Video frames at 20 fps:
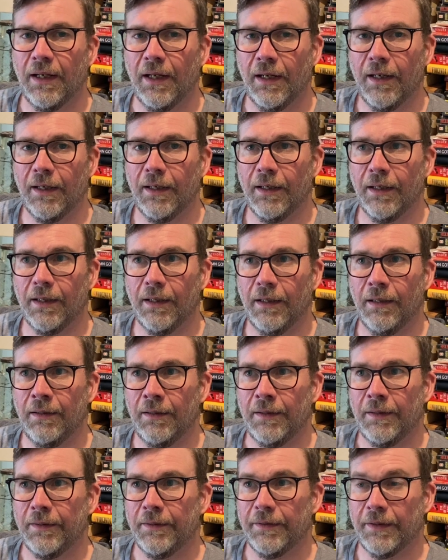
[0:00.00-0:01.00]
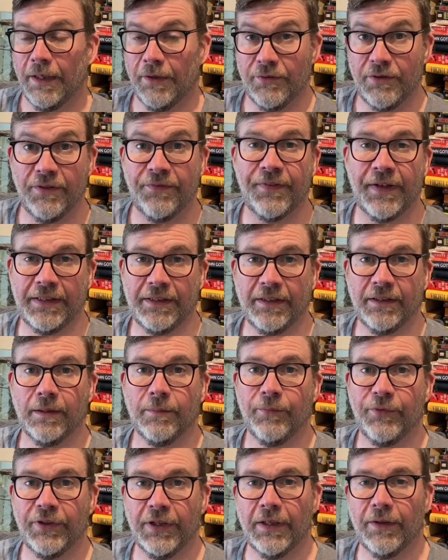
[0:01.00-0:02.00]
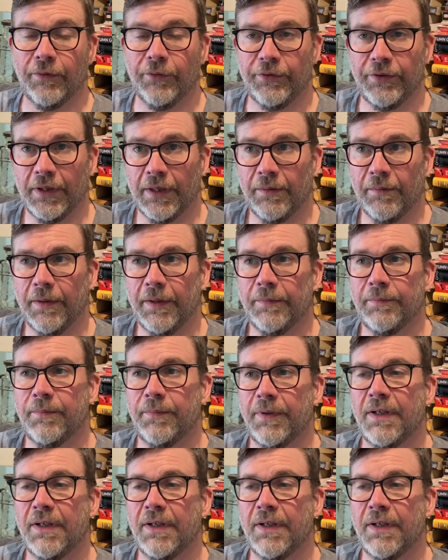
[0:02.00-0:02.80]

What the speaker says: are, you know, defending themselves, you know,